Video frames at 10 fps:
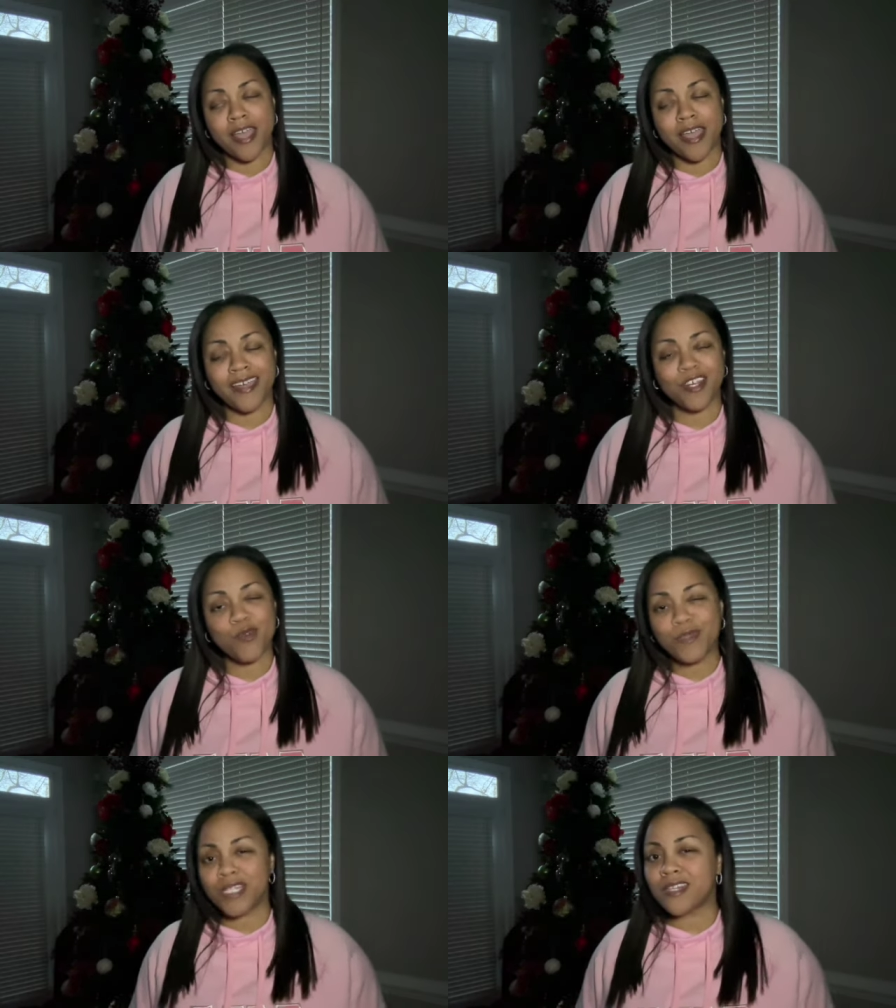Had
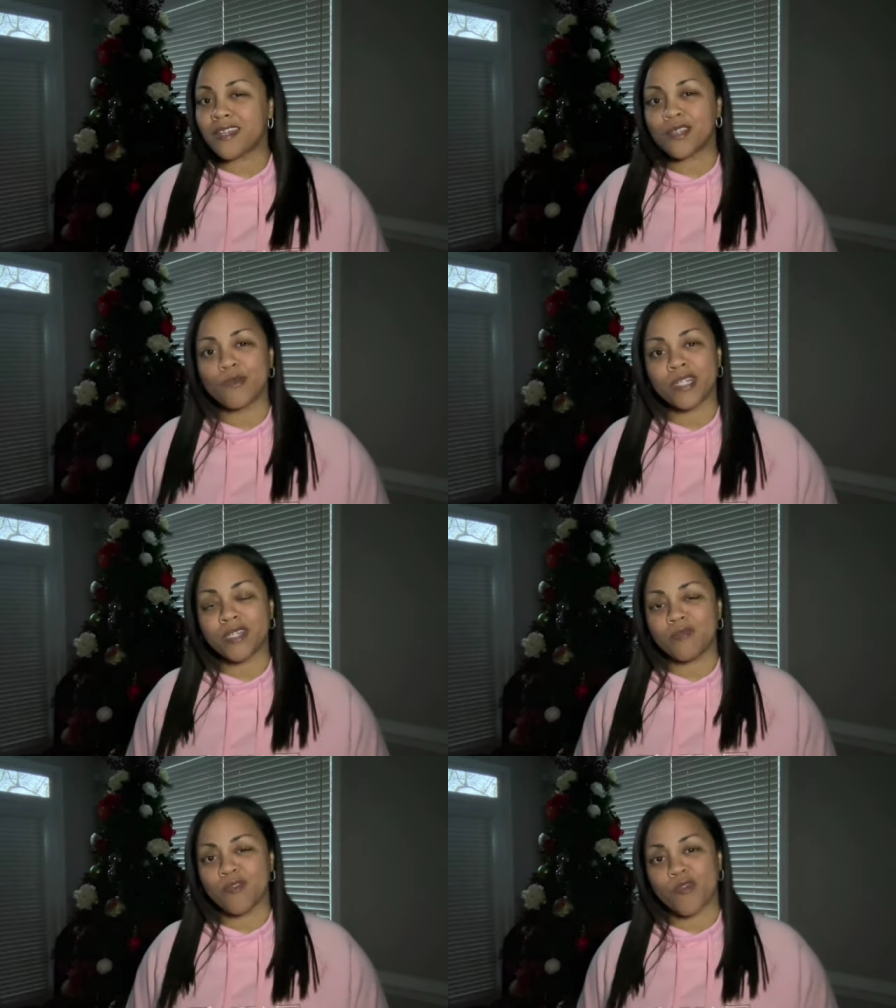hoped to get another one
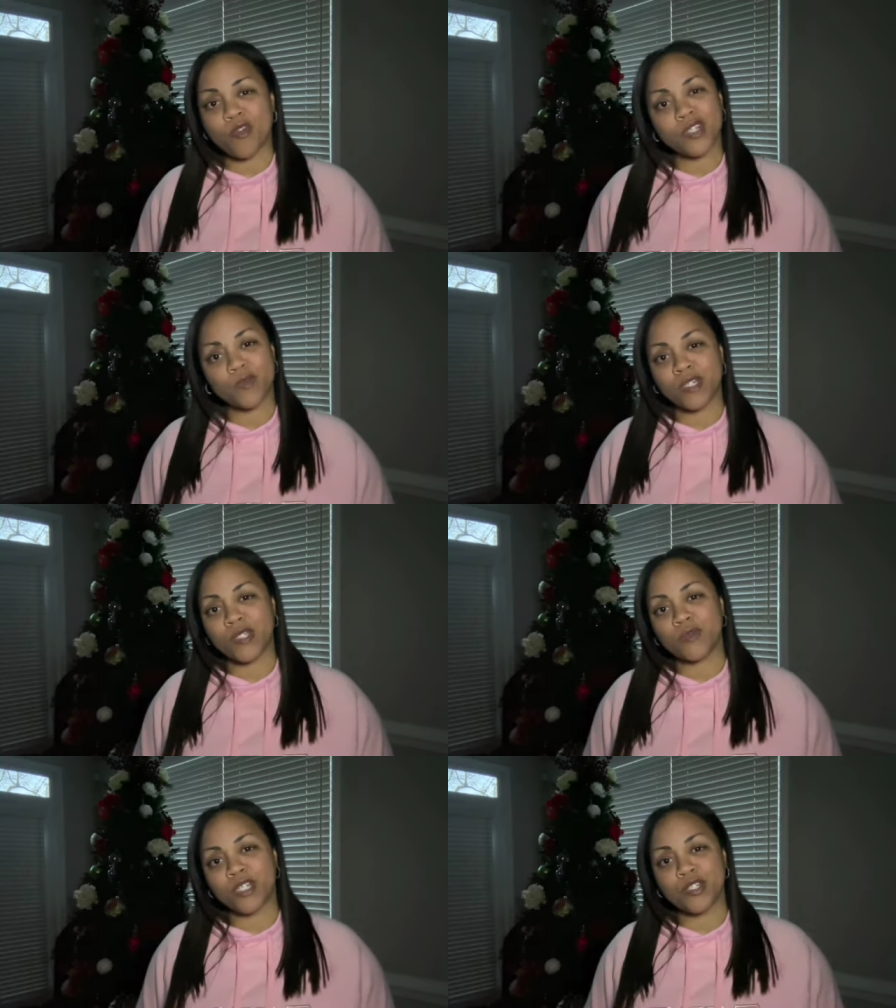in before
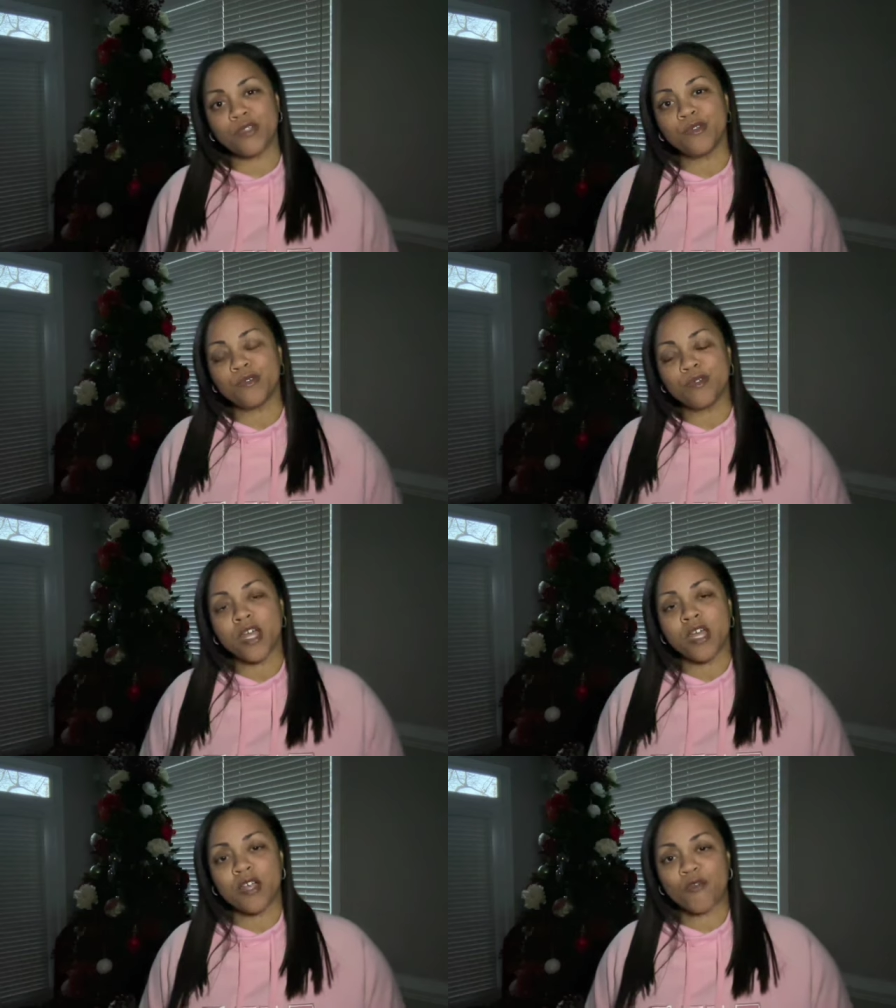2022
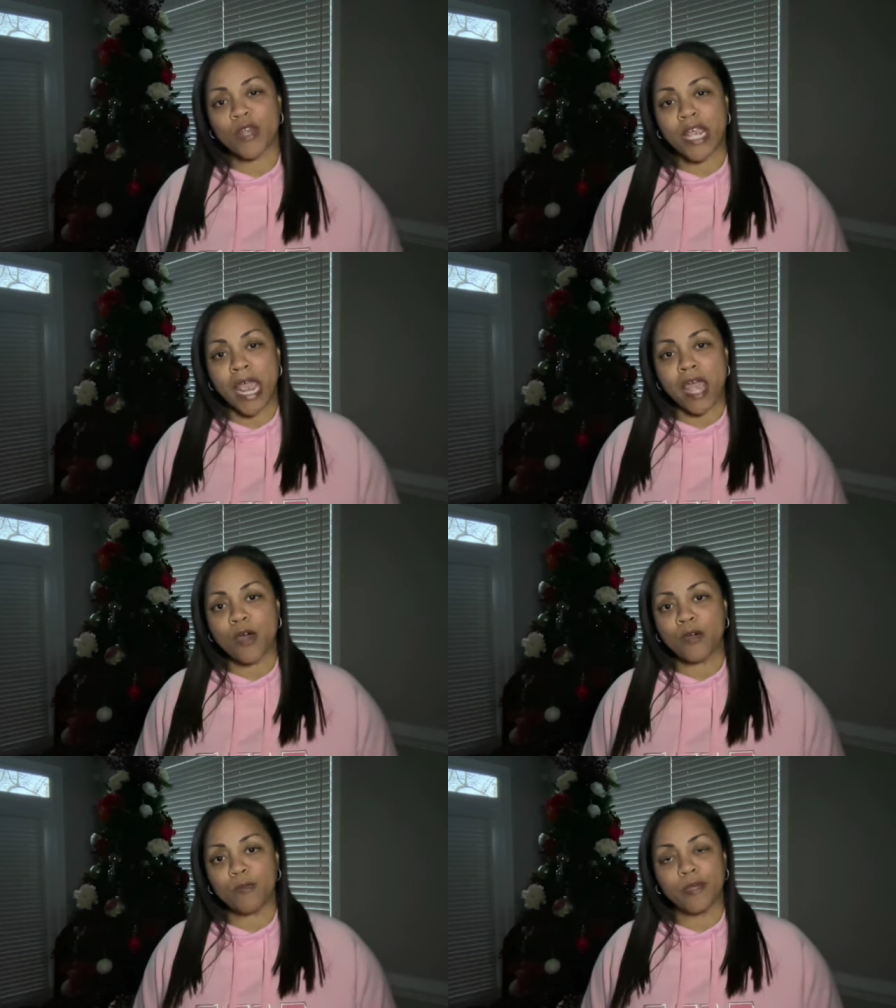rang
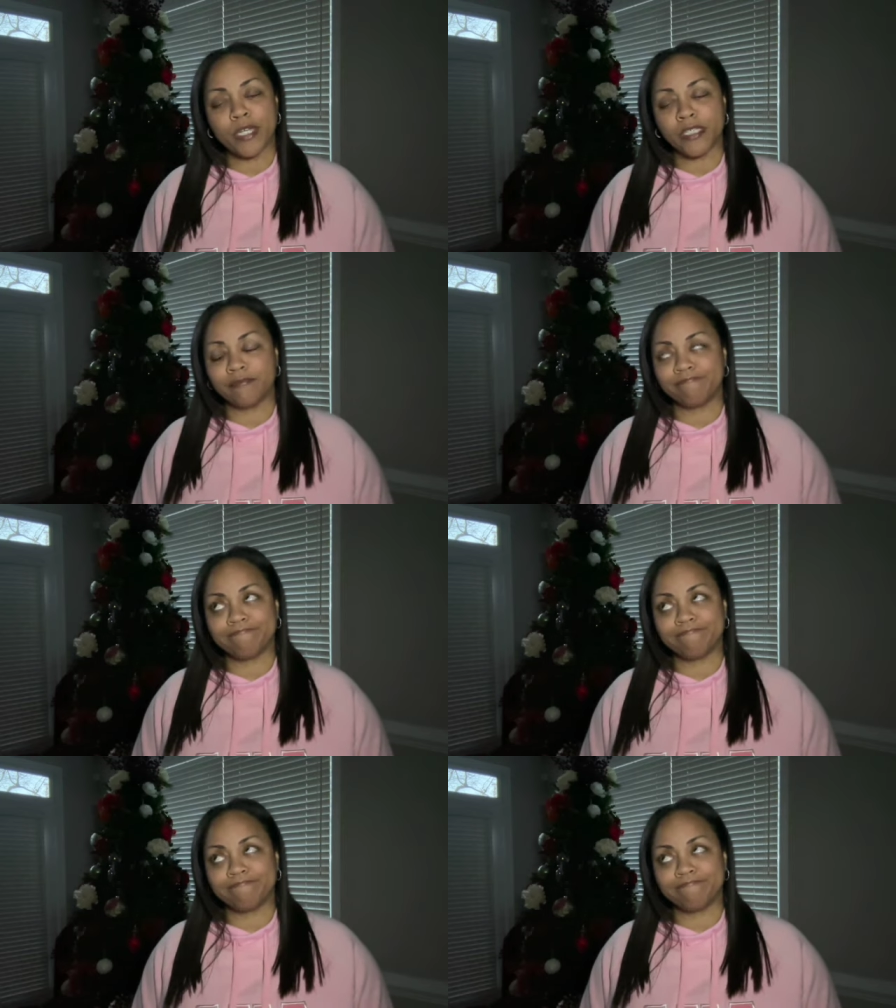out, but